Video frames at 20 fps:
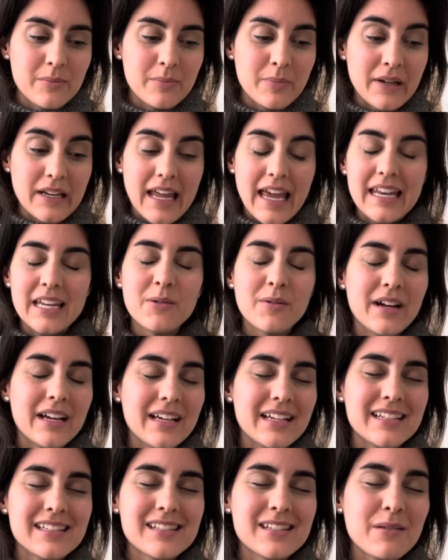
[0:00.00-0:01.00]
but
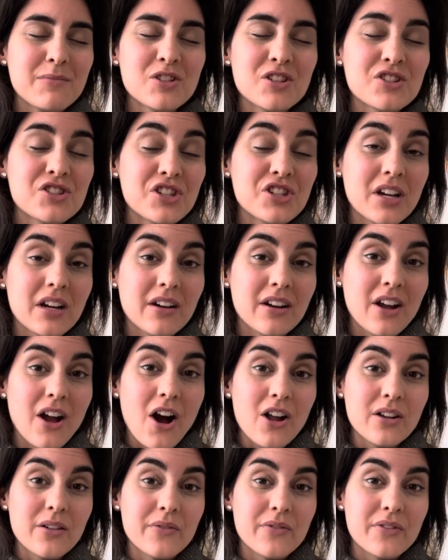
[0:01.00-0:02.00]
anyways, I'm just sharing
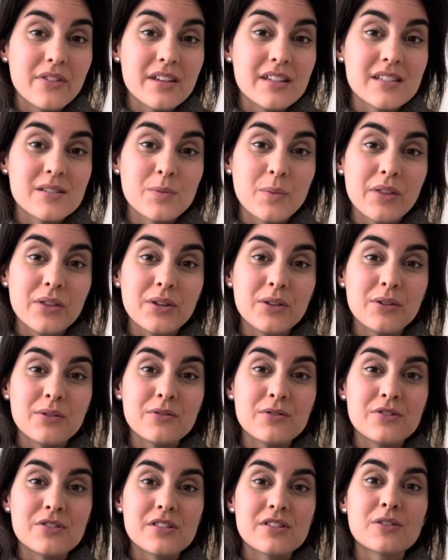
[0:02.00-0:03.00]
all of this with
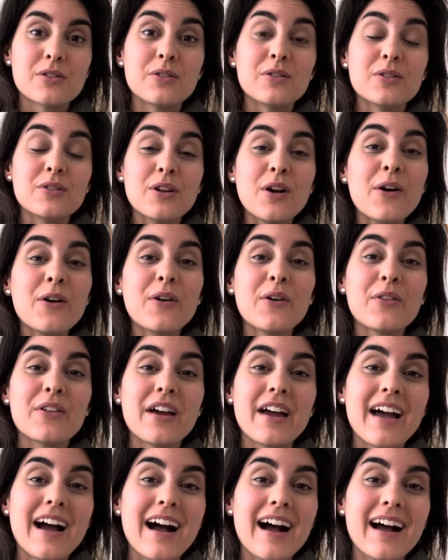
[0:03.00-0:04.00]
you just so you know
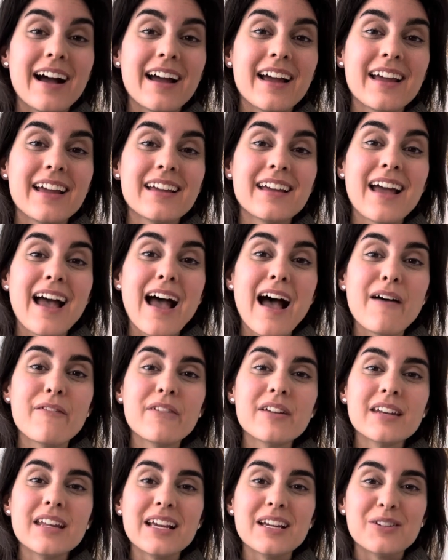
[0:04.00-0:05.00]
that I
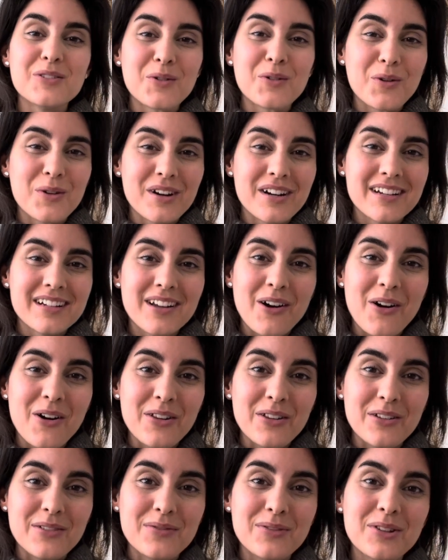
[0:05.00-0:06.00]
haven't ignored
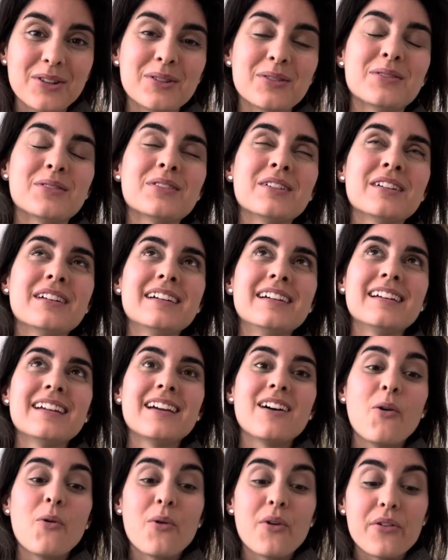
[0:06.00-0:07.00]
all of you
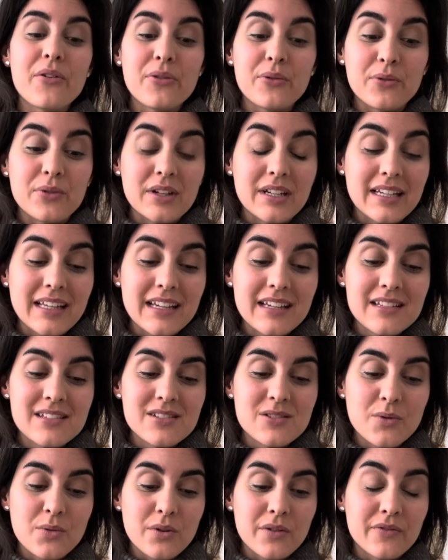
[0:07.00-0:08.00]
or the
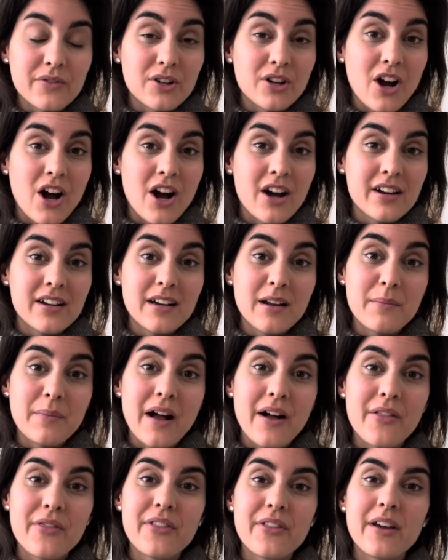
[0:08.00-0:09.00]
readings or forgotten
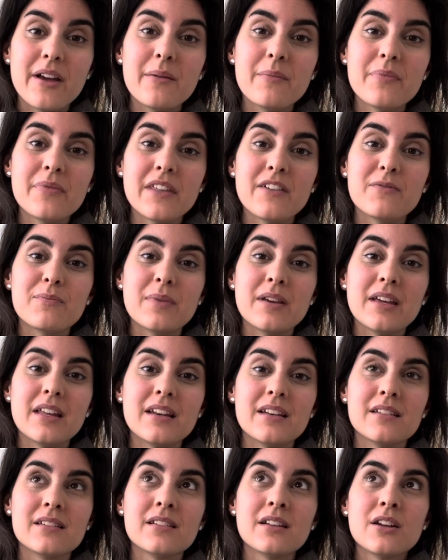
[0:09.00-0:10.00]
about them. They've
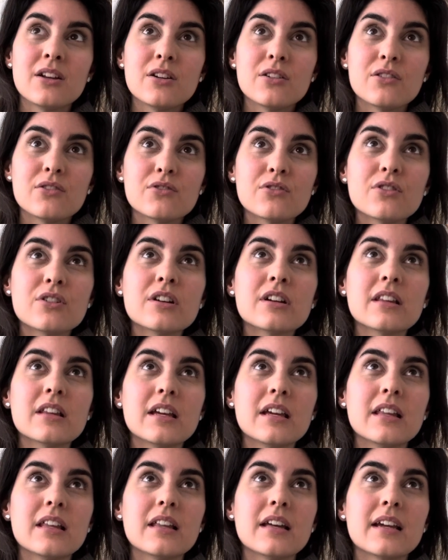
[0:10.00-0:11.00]
been
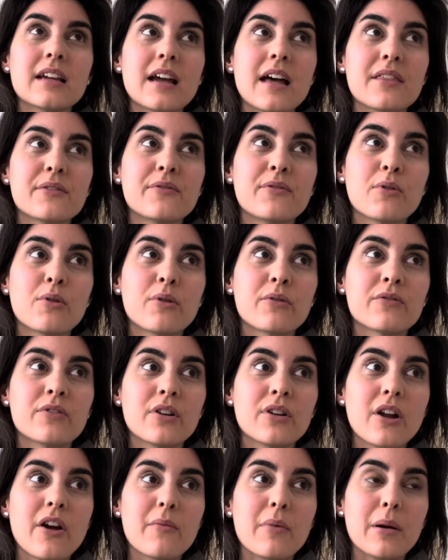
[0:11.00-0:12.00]
really like at the
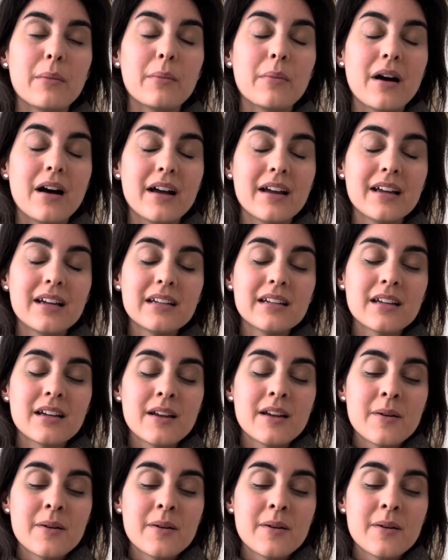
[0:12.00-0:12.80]
forefront of my mind.